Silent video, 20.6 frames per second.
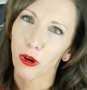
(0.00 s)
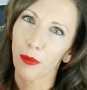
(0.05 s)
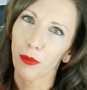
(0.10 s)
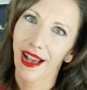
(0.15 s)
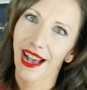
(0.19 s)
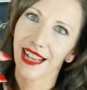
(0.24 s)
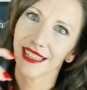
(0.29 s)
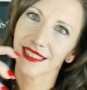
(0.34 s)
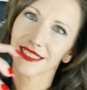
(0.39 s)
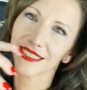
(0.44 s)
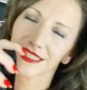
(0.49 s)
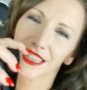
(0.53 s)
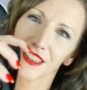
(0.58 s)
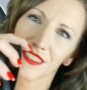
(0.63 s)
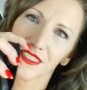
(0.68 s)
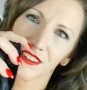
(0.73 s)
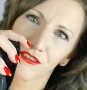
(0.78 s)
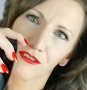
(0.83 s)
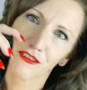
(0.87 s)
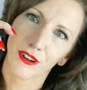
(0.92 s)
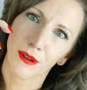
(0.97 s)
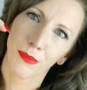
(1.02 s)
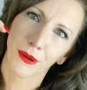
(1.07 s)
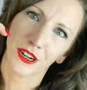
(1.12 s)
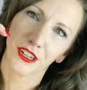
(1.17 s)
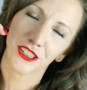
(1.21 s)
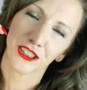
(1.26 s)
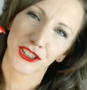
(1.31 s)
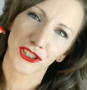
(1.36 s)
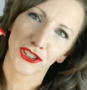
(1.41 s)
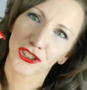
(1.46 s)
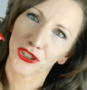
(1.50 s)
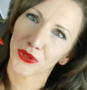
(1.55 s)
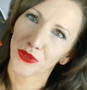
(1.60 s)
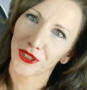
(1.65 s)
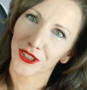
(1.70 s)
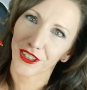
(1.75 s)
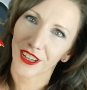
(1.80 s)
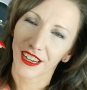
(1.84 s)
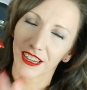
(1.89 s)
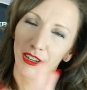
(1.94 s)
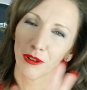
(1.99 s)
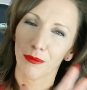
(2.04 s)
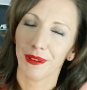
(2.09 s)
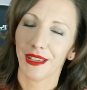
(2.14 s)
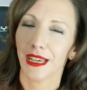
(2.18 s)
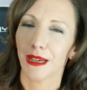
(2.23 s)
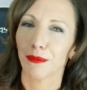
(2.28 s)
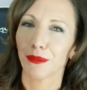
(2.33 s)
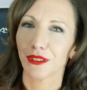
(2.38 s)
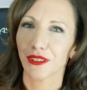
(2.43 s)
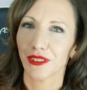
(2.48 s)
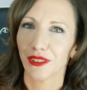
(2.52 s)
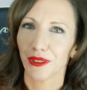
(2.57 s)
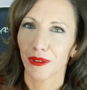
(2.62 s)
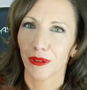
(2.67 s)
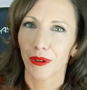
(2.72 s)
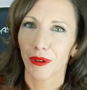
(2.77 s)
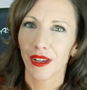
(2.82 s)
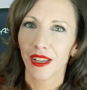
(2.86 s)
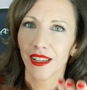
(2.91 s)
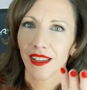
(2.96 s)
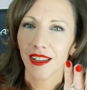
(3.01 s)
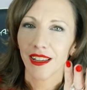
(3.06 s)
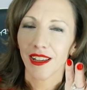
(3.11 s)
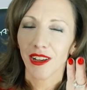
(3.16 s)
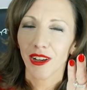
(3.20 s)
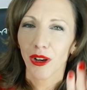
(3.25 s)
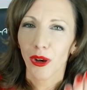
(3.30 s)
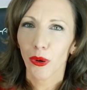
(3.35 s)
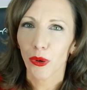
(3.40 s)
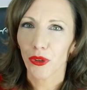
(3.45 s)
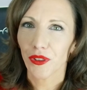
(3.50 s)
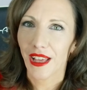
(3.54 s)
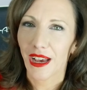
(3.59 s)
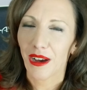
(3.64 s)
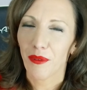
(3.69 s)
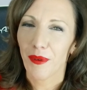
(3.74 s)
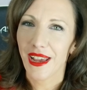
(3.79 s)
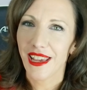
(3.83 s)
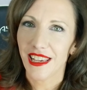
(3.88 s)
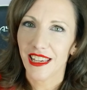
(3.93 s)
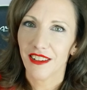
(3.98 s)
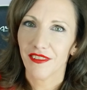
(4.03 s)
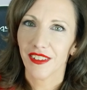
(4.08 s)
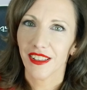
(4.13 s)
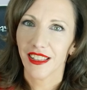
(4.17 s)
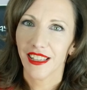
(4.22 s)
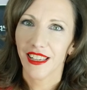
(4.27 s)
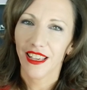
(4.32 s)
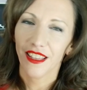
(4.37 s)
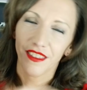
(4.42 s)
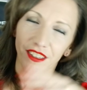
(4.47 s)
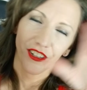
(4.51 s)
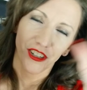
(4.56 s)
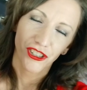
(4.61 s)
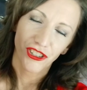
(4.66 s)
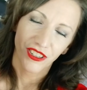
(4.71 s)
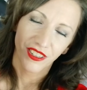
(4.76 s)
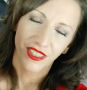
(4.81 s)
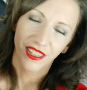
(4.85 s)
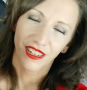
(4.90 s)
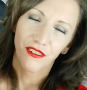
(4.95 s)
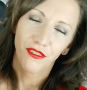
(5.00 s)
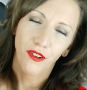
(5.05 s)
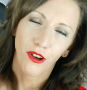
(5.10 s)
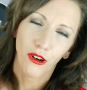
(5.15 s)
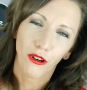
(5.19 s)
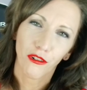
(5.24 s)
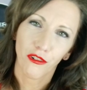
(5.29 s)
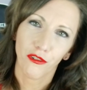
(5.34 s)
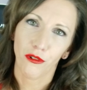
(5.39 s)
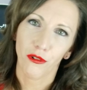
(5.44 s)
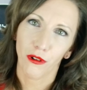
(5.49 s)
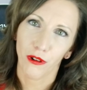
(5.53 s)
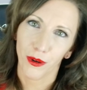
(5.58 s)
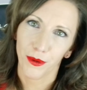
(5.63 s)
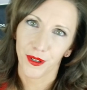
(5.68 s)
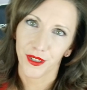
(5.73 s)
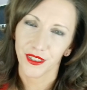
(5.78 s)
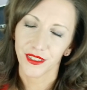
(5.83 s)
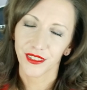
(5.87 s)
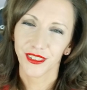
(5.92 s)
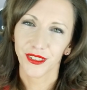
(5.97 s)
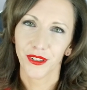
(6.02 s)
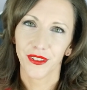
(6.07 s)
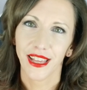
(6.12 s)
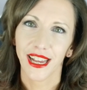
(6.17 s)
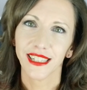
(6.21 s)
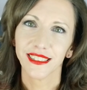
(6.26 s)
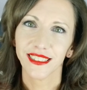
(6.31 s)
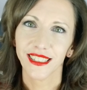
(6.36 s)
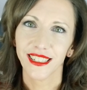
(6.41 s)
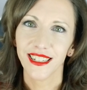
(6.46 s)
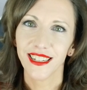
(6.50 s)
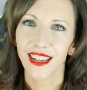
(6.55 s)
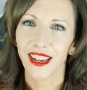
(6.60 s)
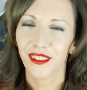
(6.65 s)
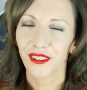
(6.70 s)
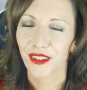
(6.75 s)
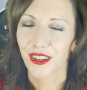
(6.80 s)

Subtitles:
past the front part of your shoe. You're not going to be able to hold that weight evenly, and then you're just going to fall forward. So that's another